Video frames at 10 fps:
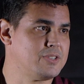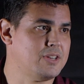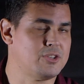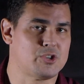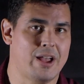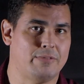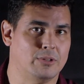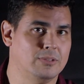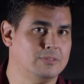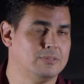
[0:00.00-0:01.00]
is going to
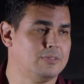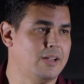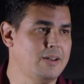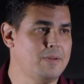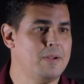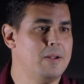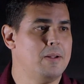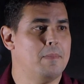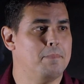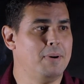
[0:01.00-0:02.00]
travel, right?
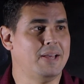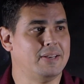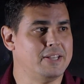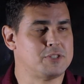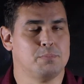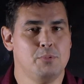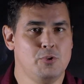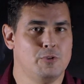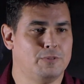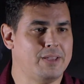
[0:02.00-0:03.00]
But it's
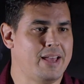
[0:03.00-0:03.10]
moved,